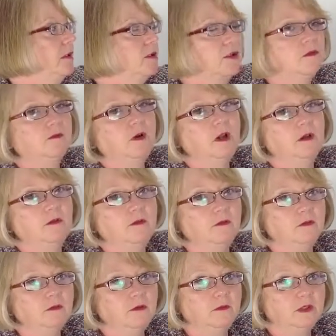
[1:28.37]
to run
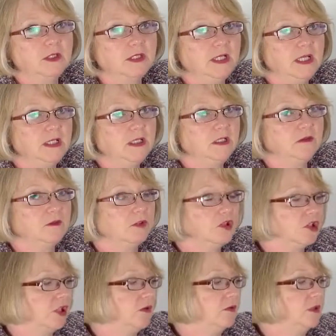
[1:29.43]
from the centre of the
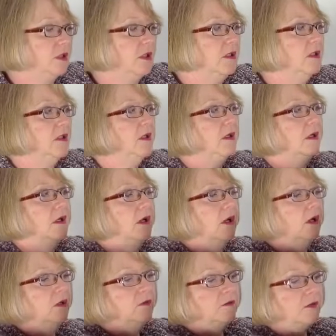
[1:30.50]
shoulder
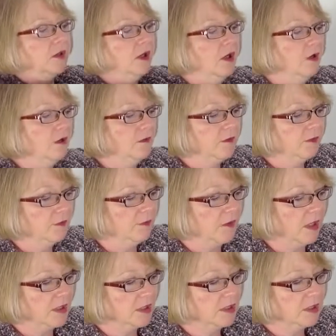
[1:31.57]
over the whole of the
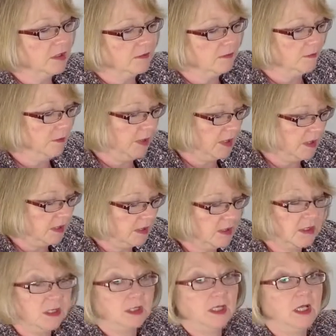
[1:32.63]
front
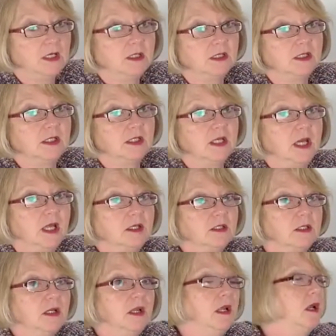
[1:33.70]
bust to the end of the stand
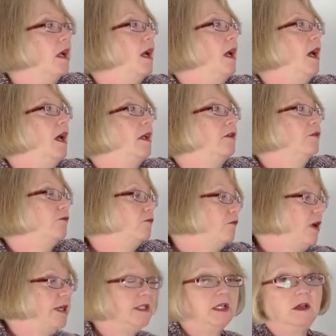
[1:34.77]
and
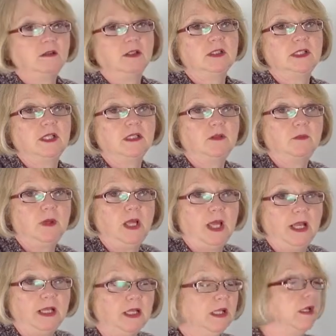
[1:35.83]
right down the centre
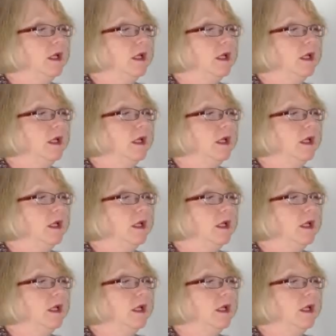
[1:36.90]
back.